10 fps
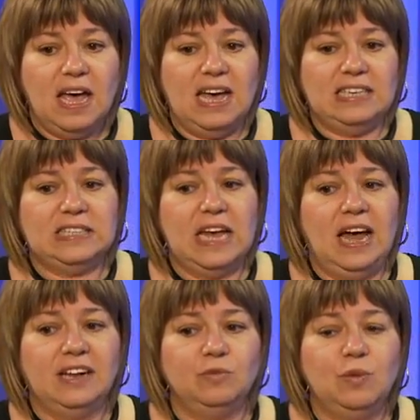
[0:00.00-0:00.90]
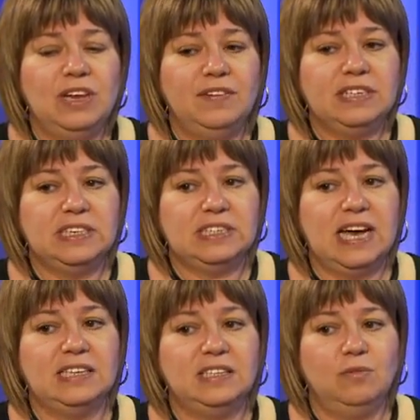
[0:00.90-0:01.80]
is that we live in a
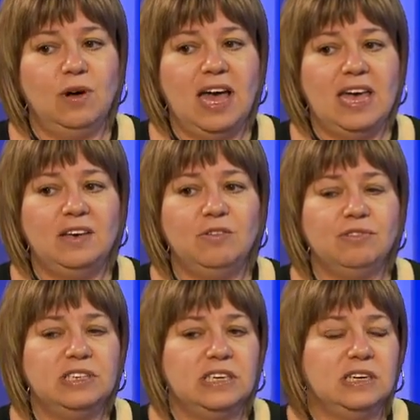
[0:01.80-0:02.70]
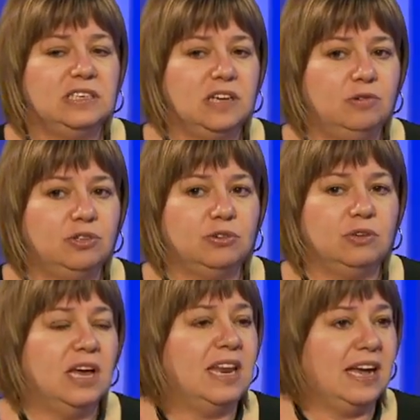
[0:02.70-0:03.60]
society where increasingly
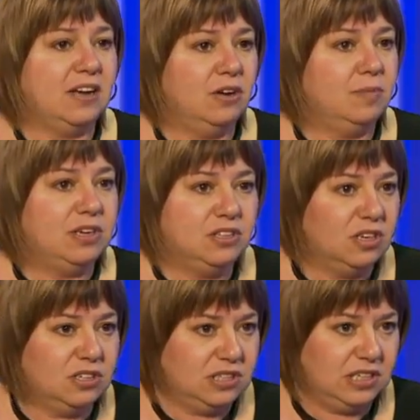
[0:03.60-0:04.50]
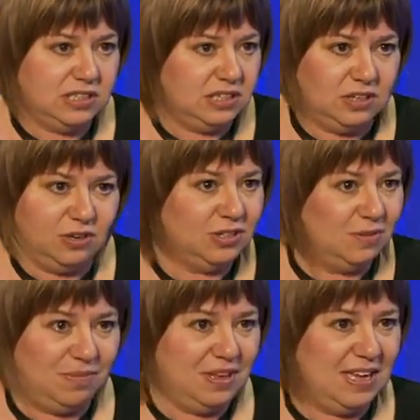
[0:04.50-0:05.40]
social and economic justice is not
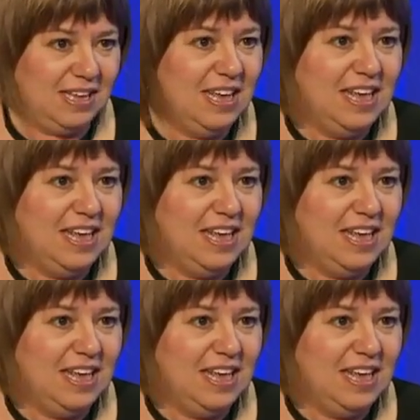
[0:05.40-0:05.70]
something